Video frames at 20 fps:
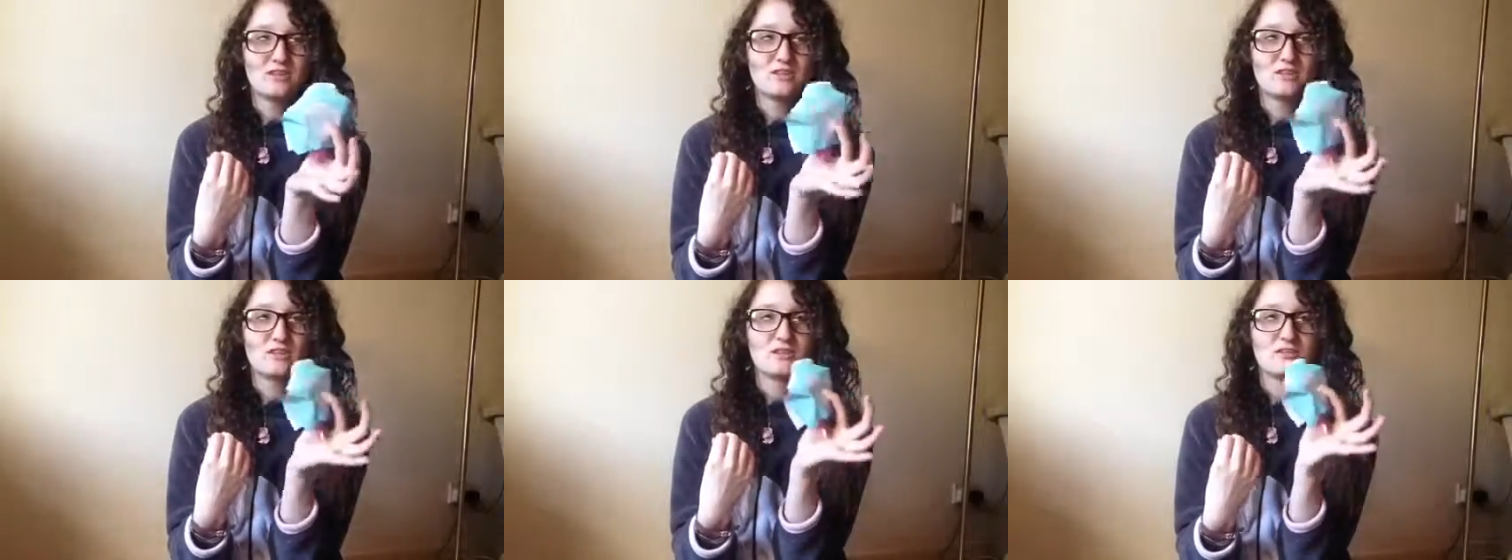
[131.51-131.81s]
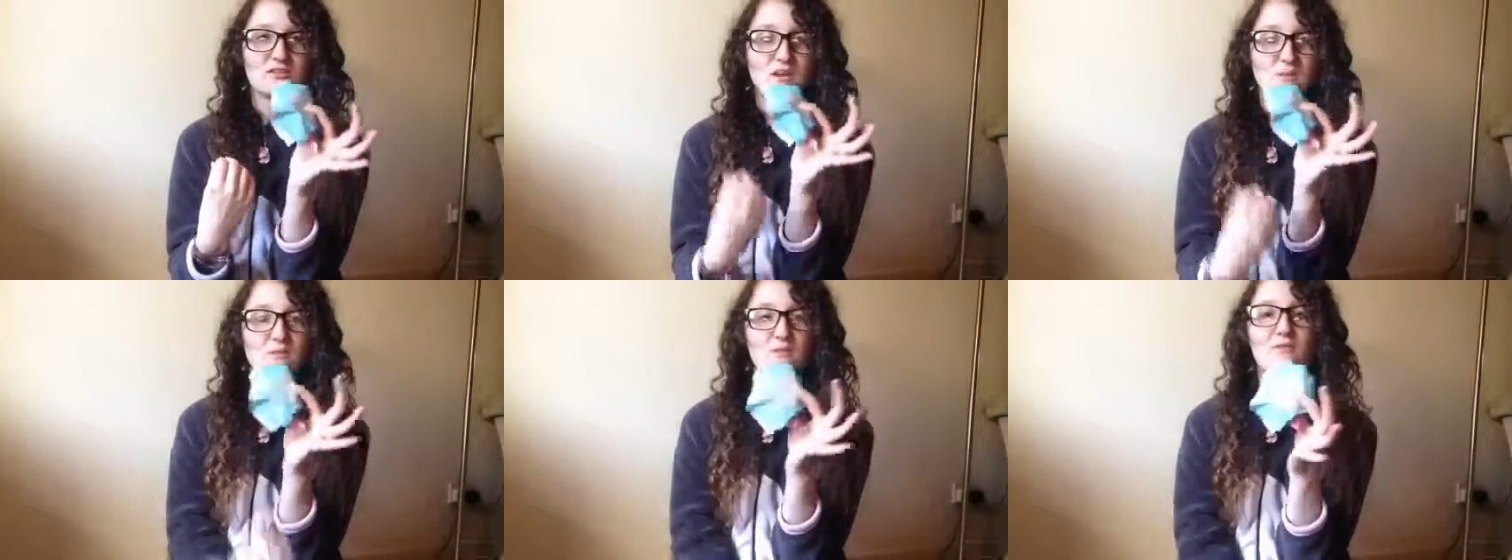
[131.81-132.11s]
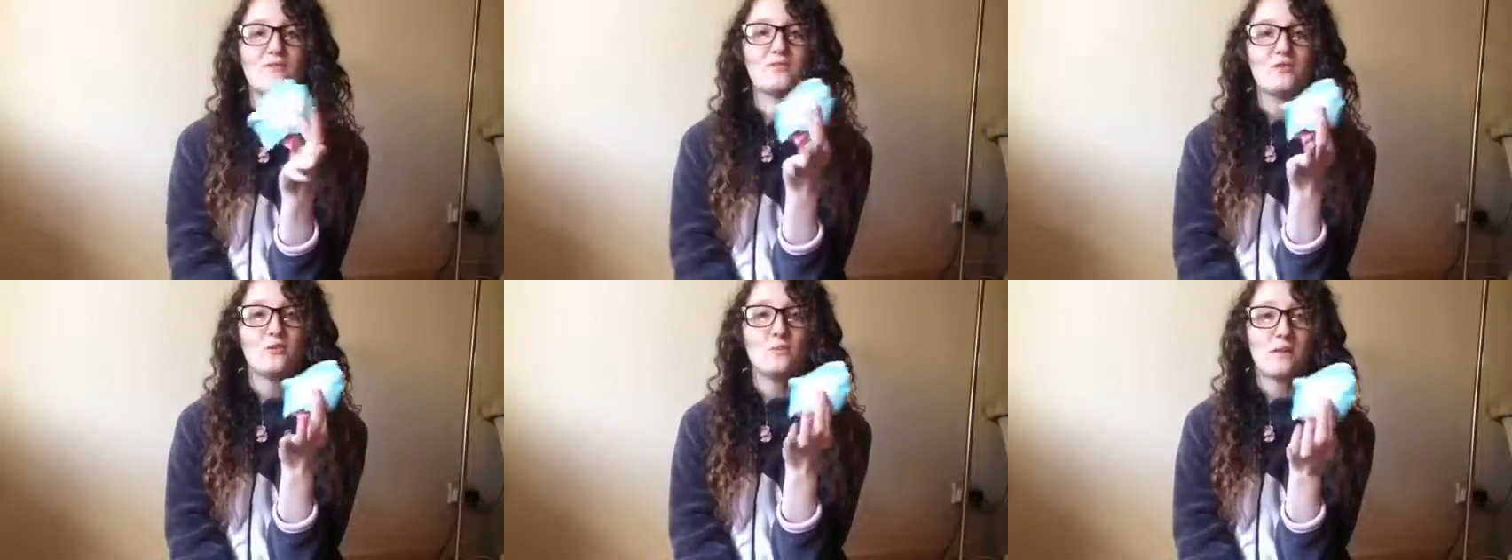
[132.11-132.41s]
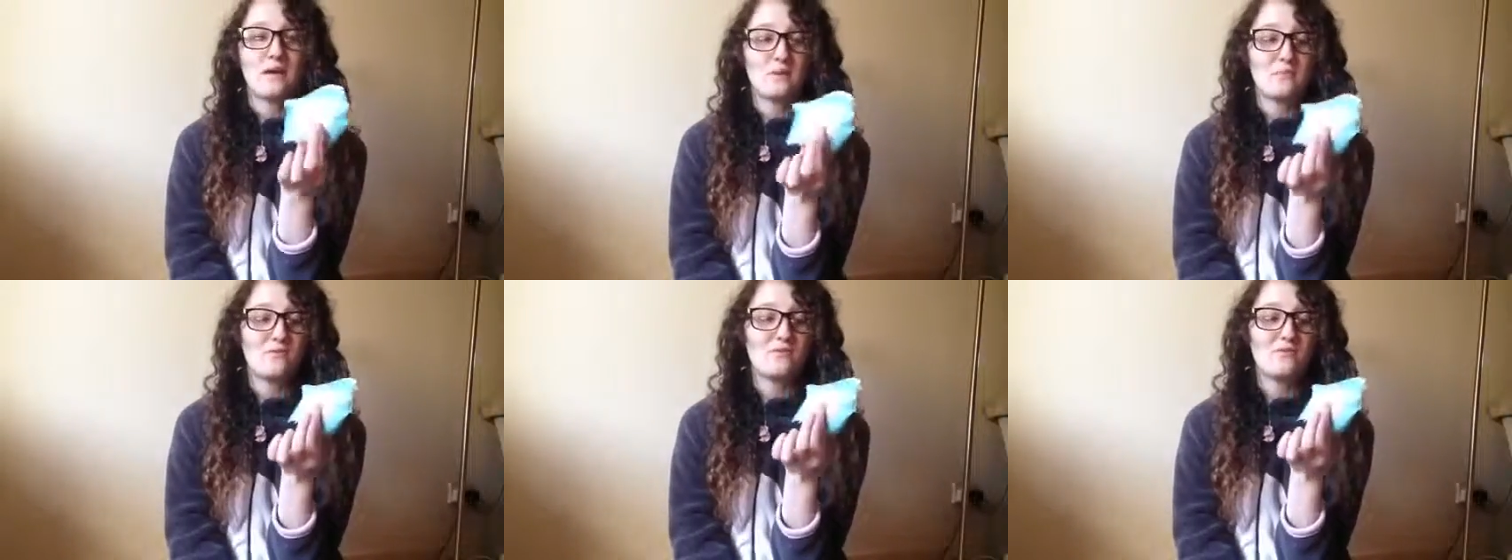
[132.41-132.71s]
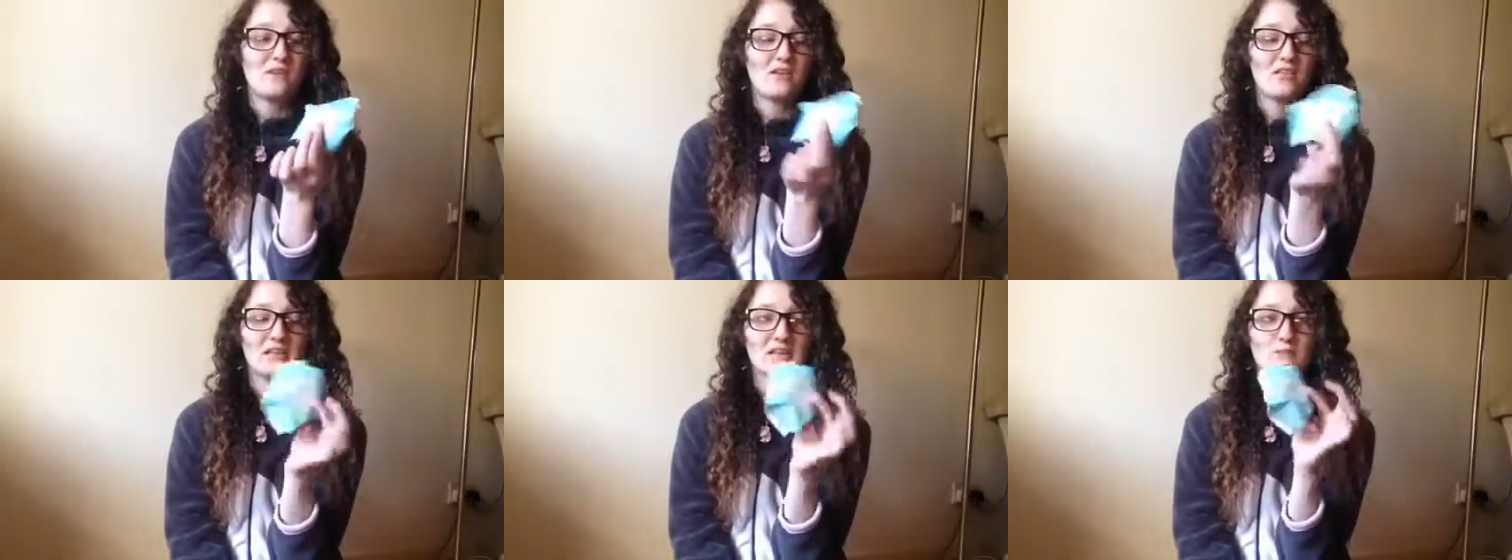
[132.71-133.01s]
Some of you might
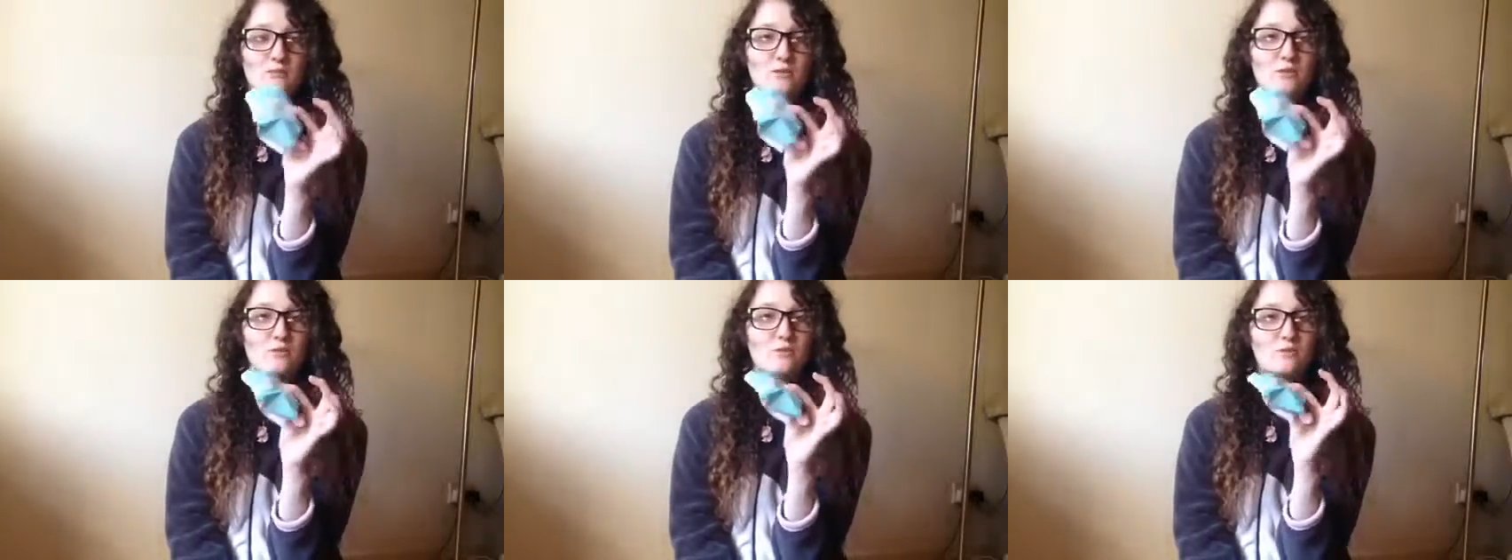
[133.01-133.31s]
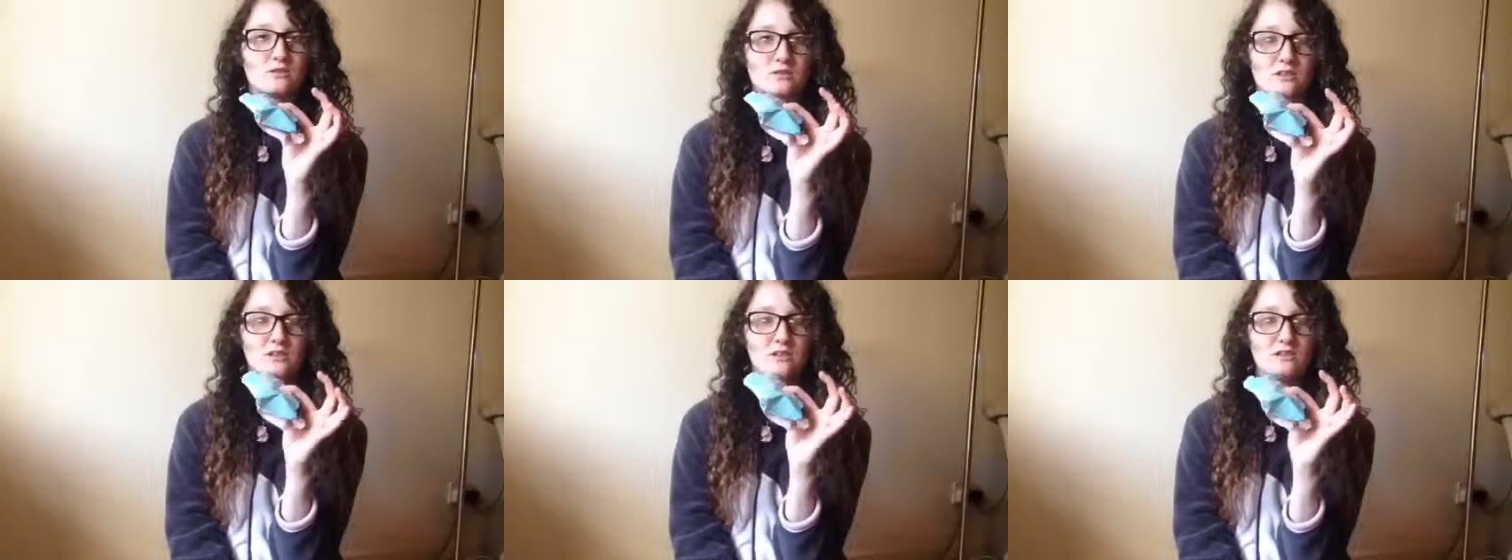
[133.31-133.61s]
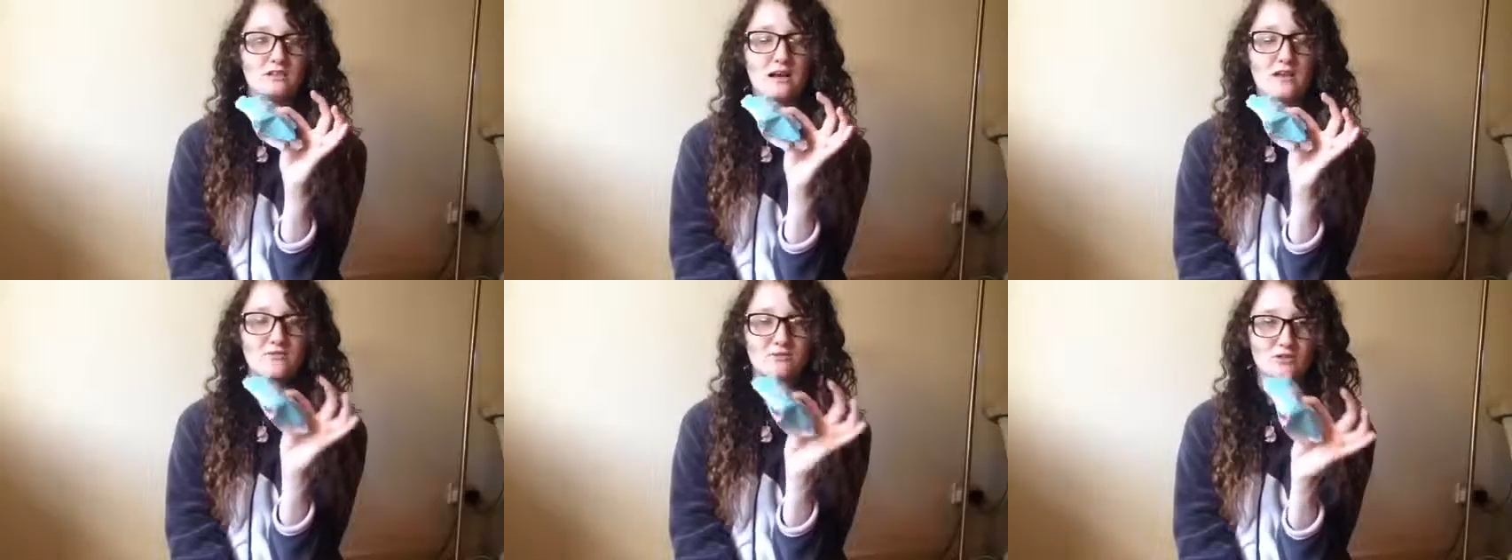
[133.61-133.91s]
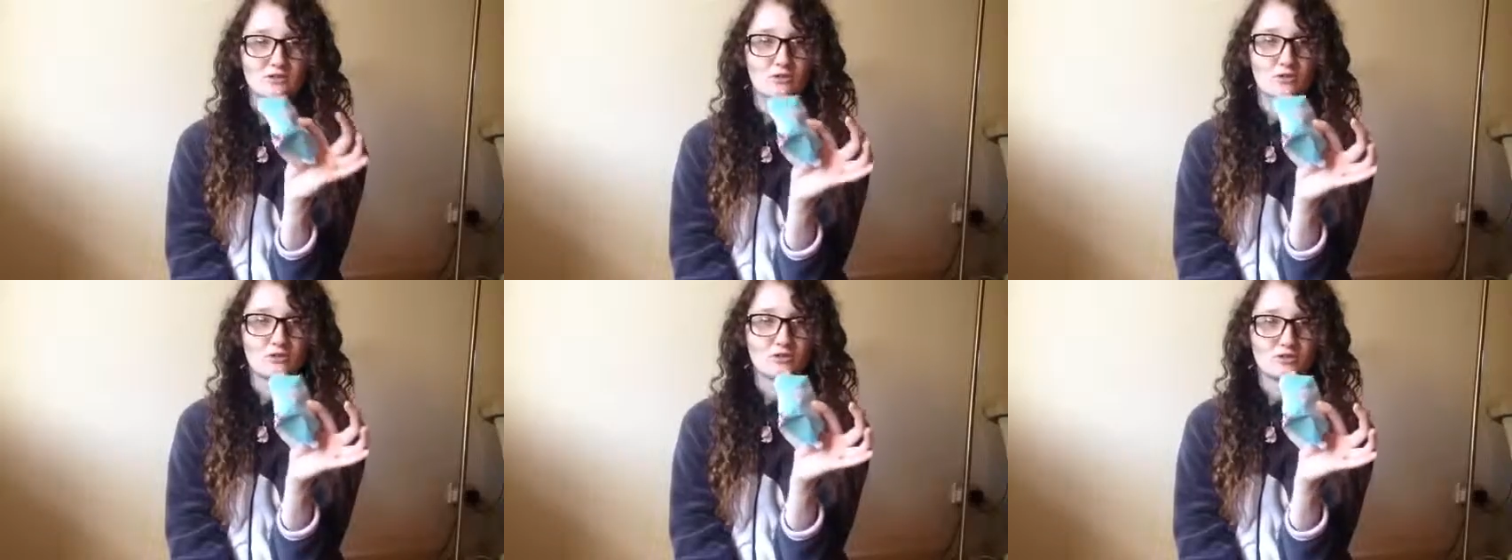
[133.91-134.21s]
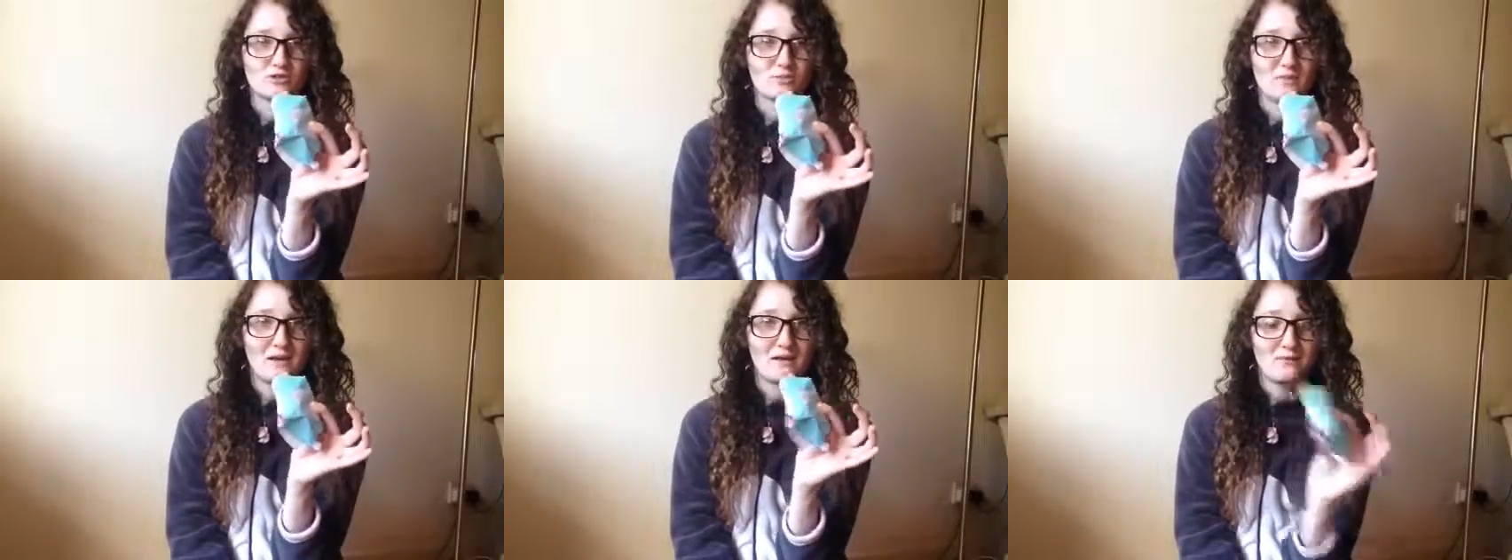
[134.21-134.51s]
prefer this one because it does have a stronger
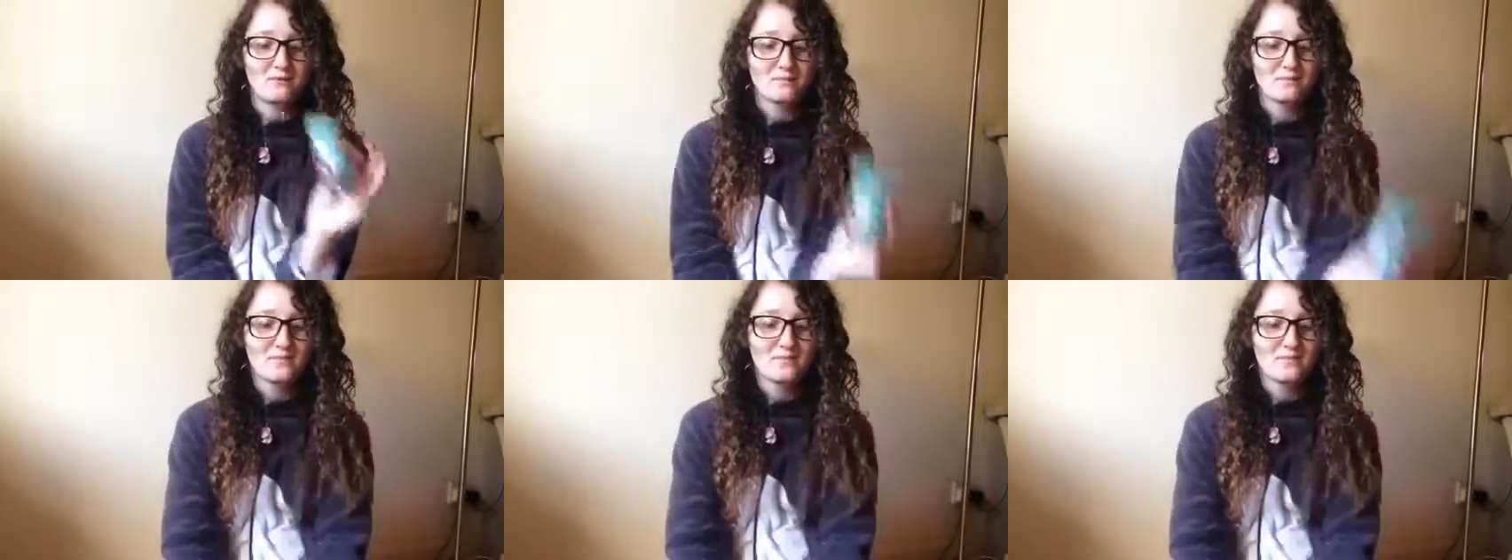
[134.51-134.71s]
smell.